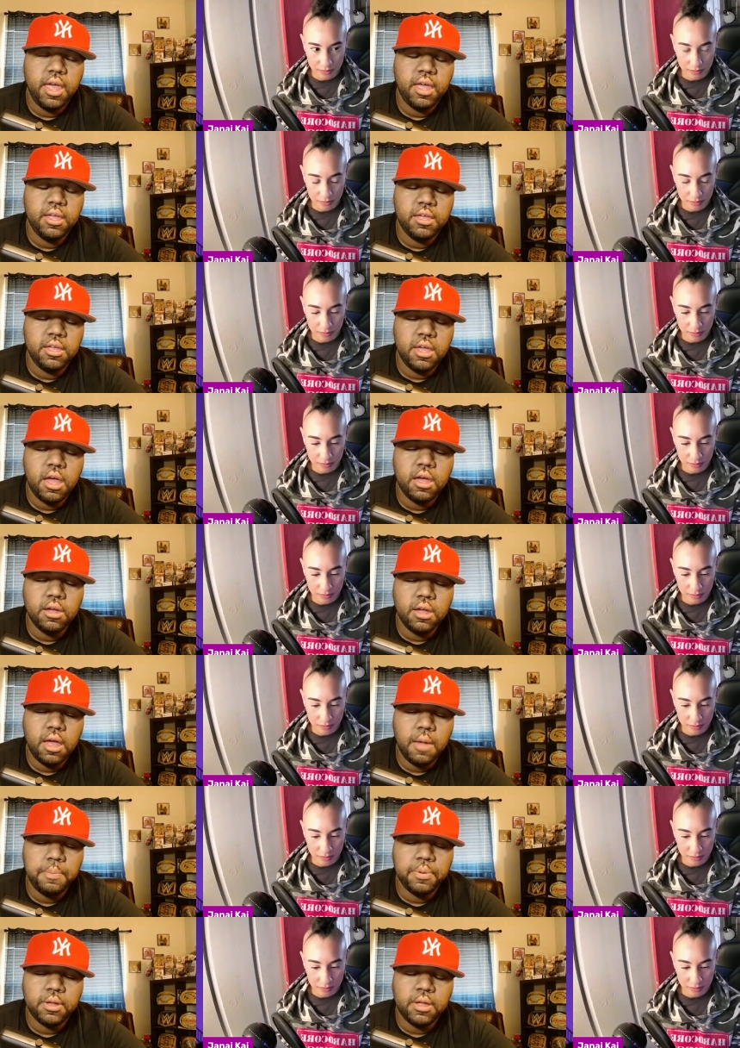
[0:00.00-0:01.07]
Speaker 1: a young
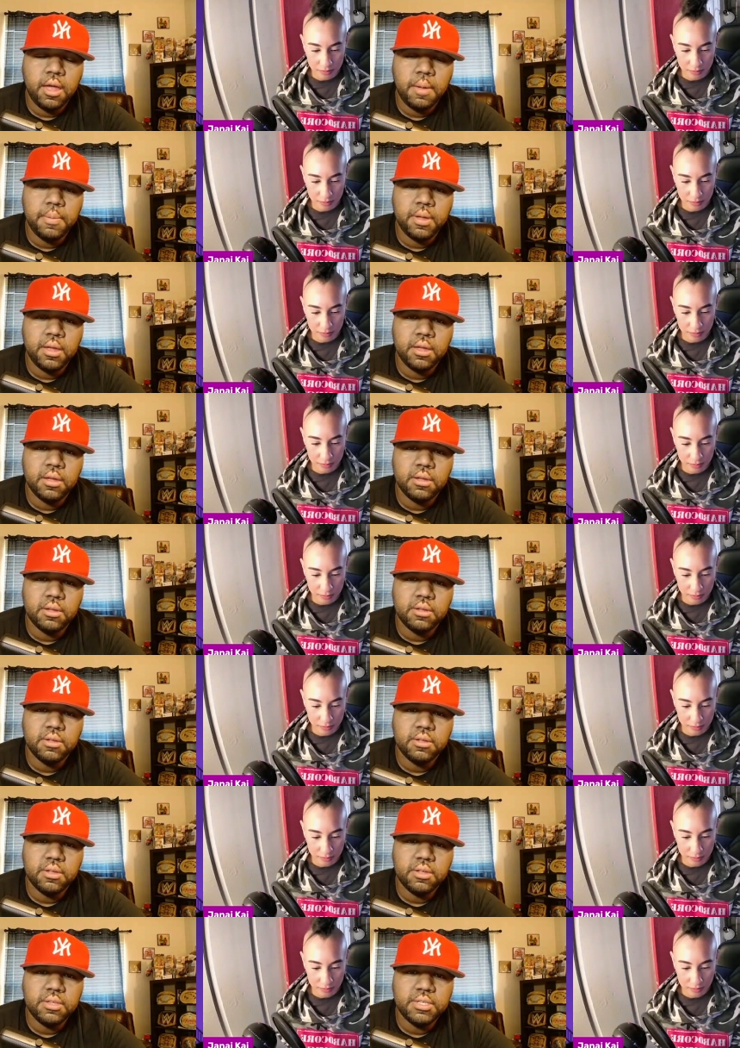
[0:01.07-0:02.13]
up and coming
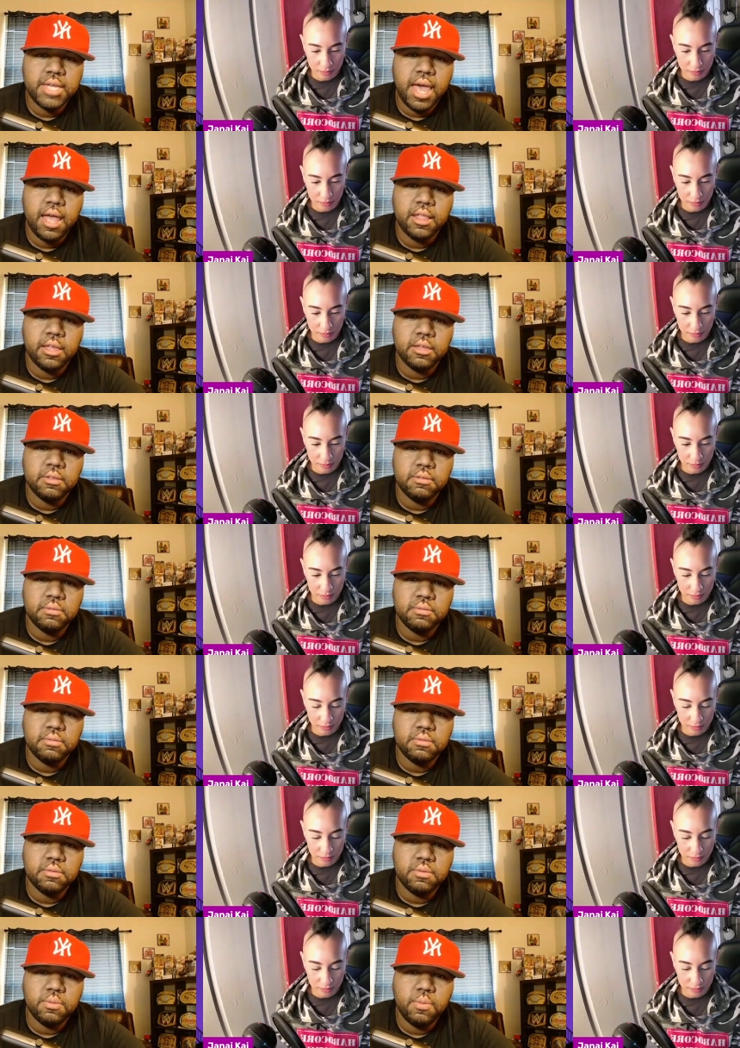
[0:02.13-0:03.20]
talent,
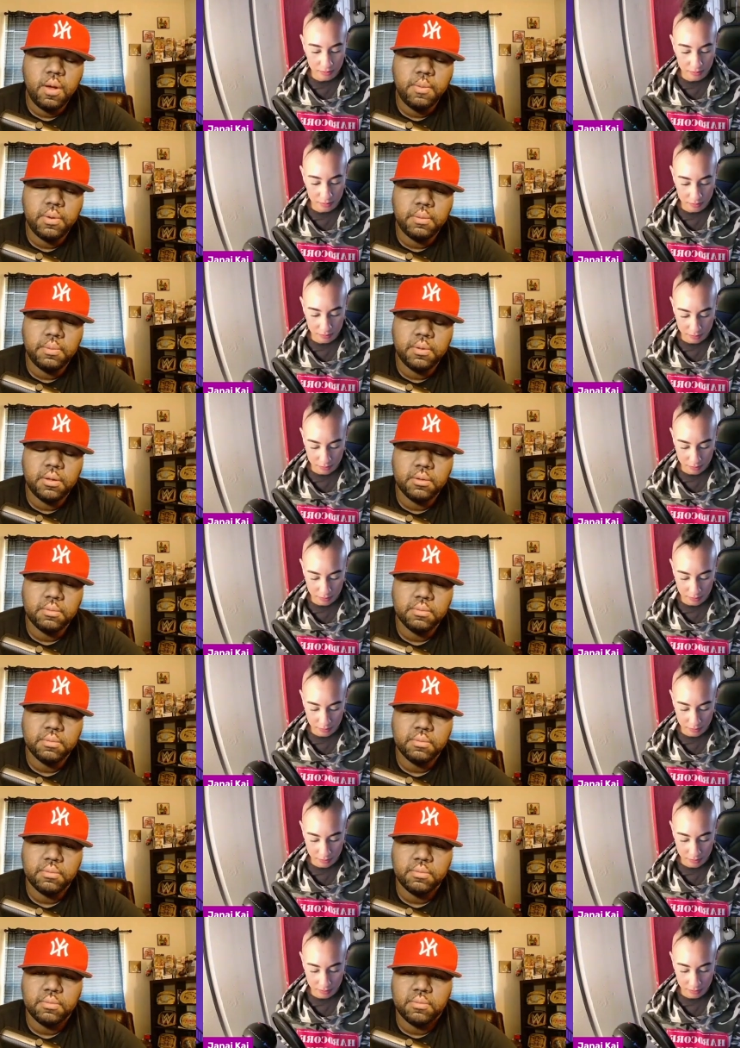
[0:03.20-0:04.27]
what would it be?
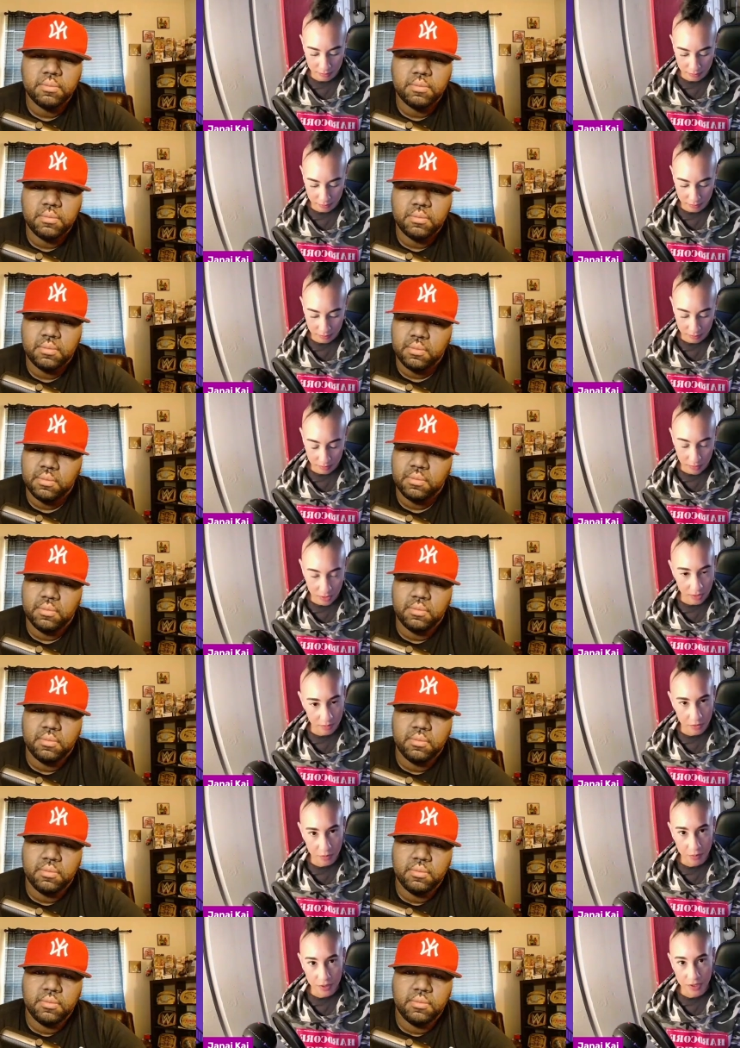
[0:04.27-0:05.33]

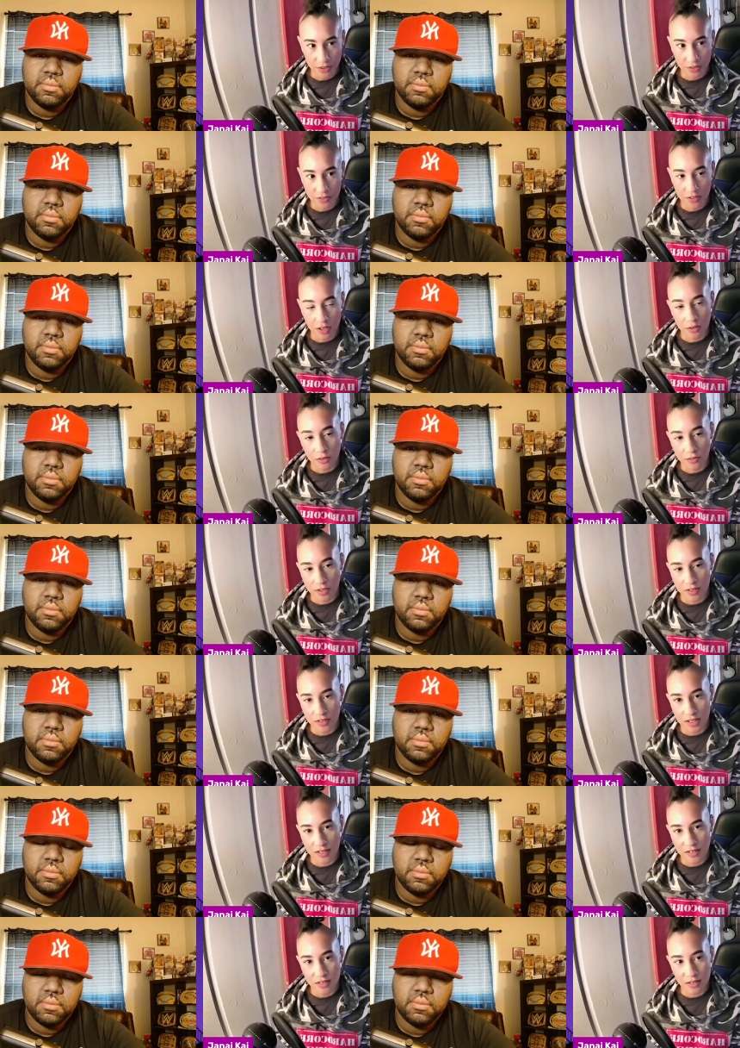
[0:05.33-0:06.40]
Speaker 2: To be yourself, because
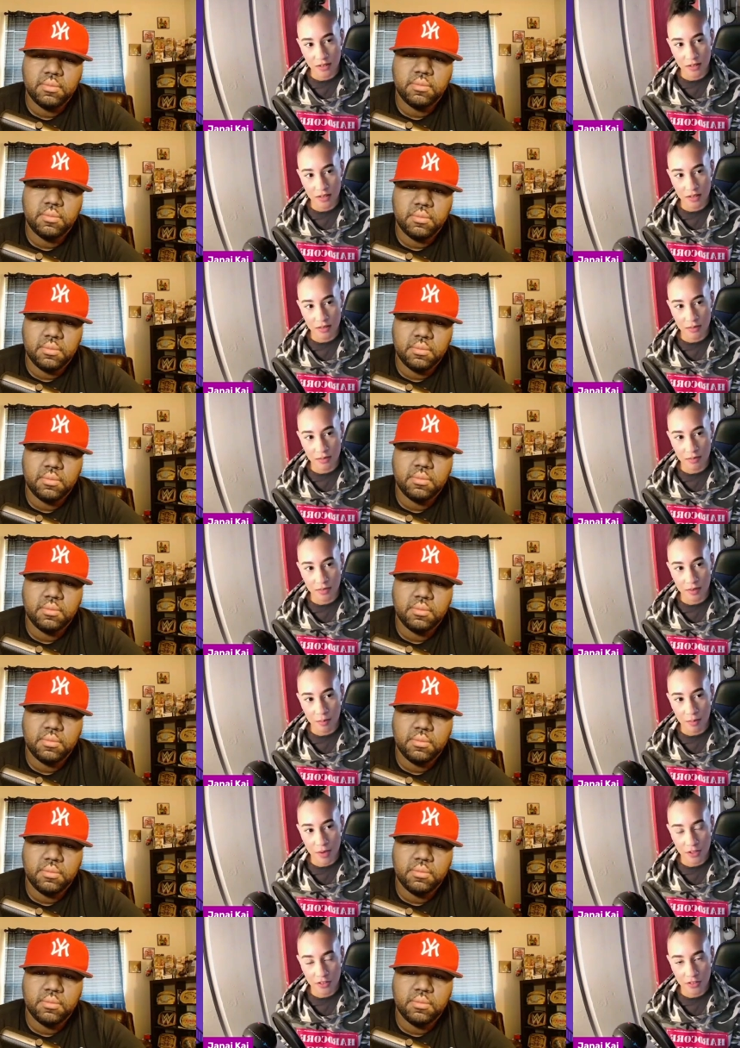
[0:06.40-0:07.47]
that's the the
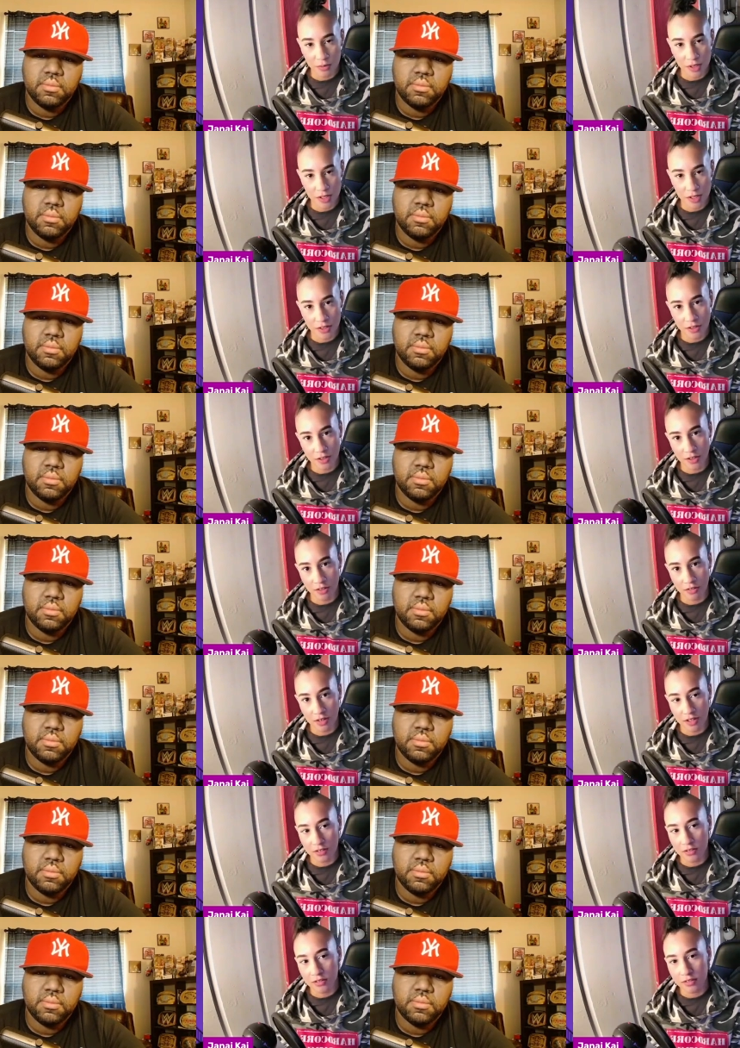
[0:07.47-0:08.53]
best way that you're going to
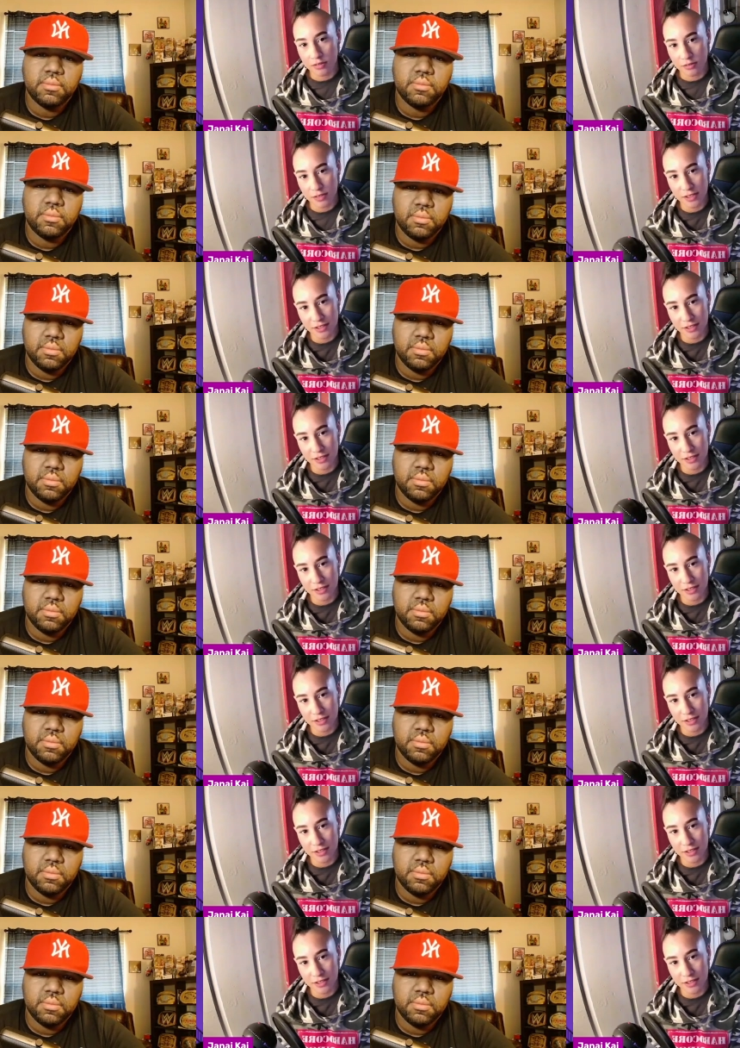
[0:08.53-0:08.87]
wrestle.